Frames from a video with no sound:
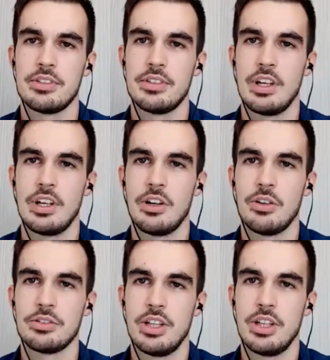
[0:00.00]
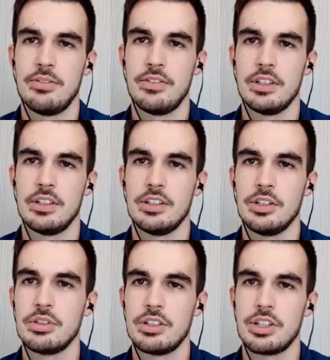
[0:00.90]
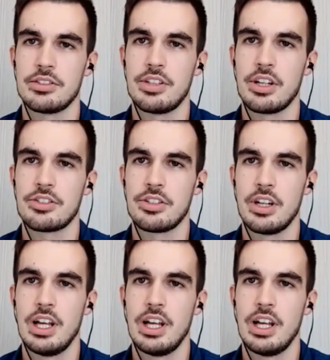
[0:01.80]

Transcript: they also have the due diligence section,